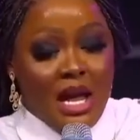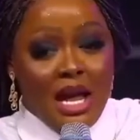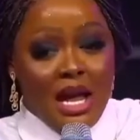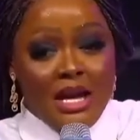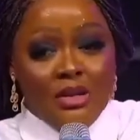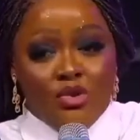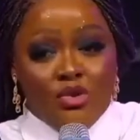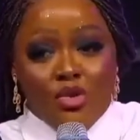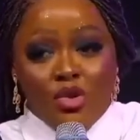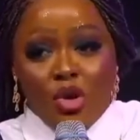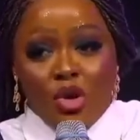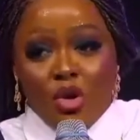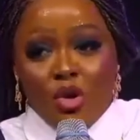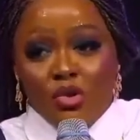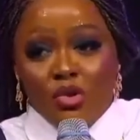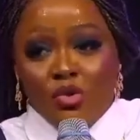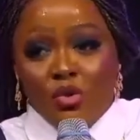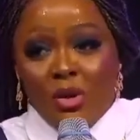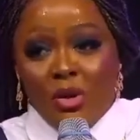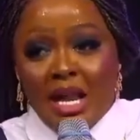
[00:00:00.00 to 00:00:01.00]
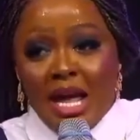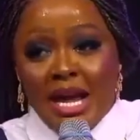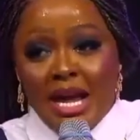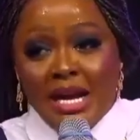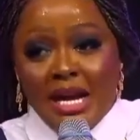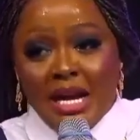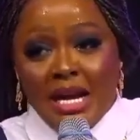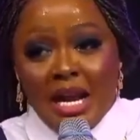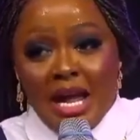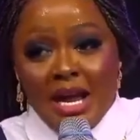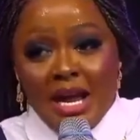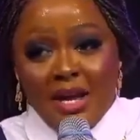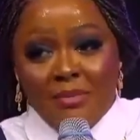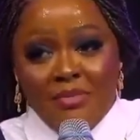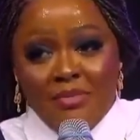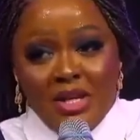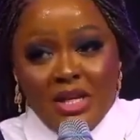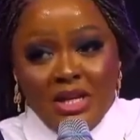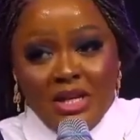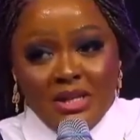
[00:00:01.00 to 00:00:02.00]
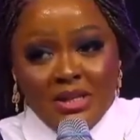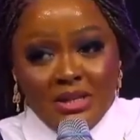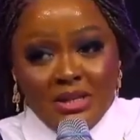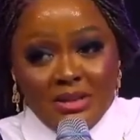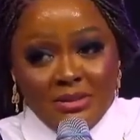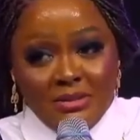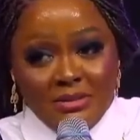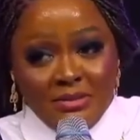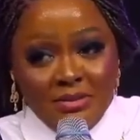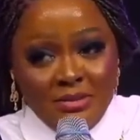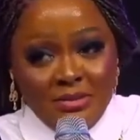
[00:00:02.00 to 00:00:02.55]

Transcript: I do not also like liability.